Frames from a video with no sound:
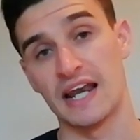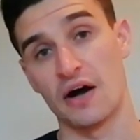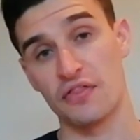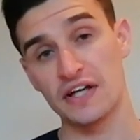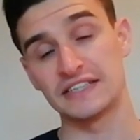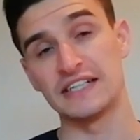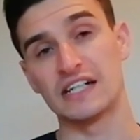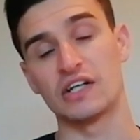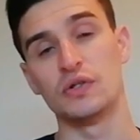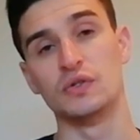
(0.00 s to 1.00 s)
Now,
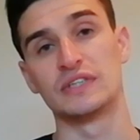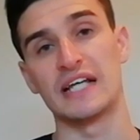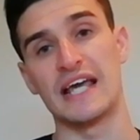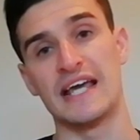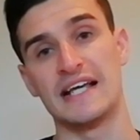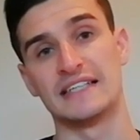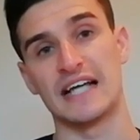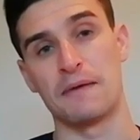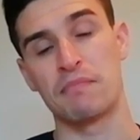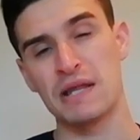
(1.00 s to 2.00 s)
13 Clues is
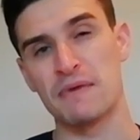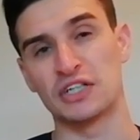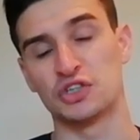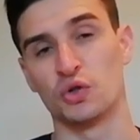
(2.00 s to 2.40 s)
pretty much